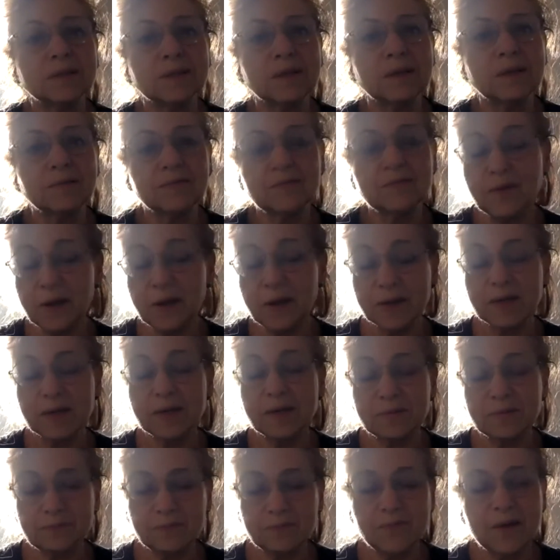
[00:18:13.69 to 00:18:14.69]
I
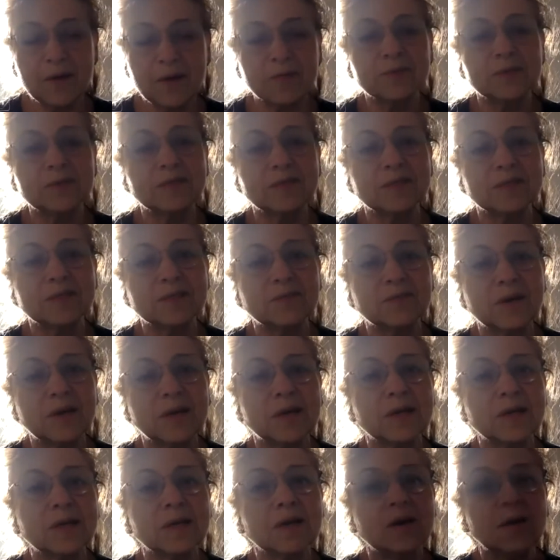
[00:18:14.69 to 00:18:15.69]
finally found an
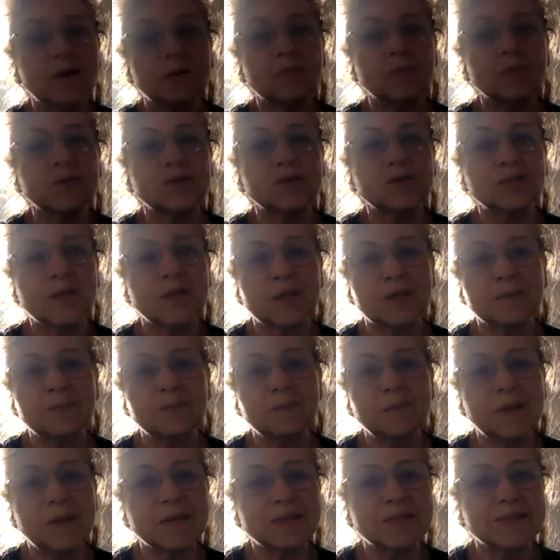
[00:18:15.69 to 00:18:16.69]
Israeli girl. We shared
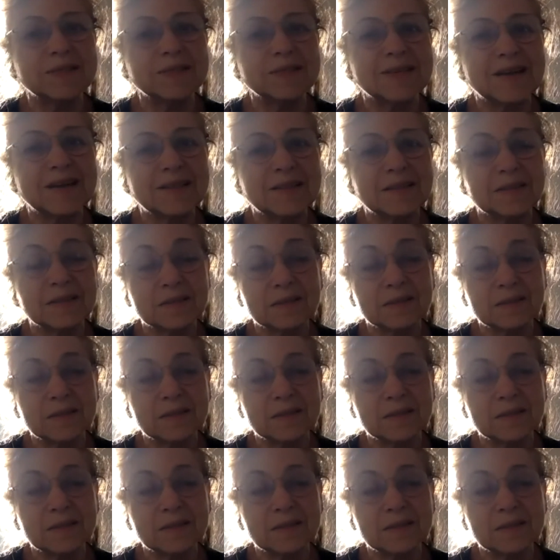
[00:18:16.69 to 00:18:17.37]
a place together.